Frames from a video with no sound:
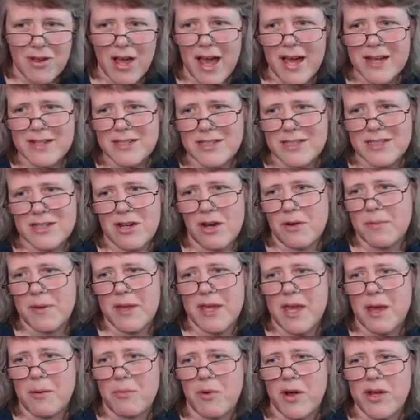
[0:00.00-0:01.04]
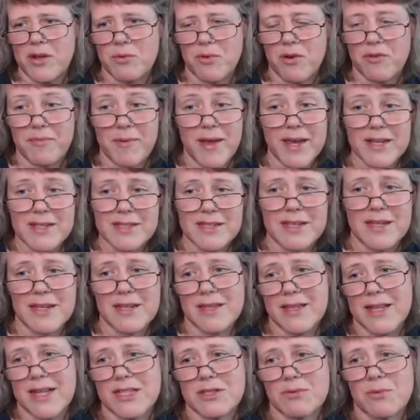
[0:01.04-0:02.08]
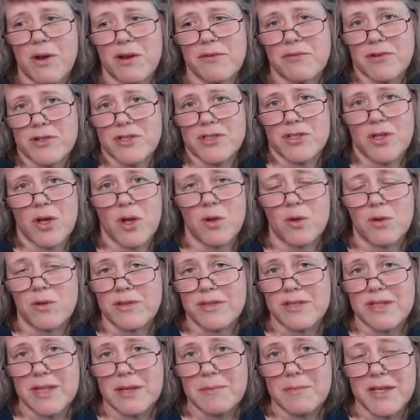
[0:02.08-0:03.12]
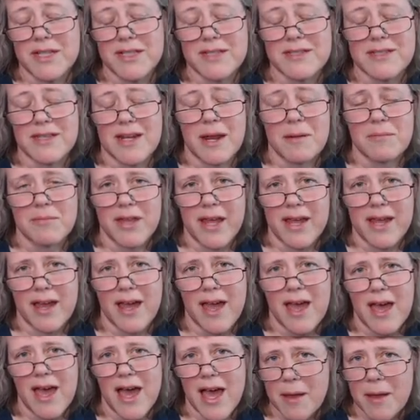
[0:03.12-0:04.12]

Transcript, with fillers: I just started picking up White Dwarf magazine, and that's where I first saw Golden Demons, and I'm like,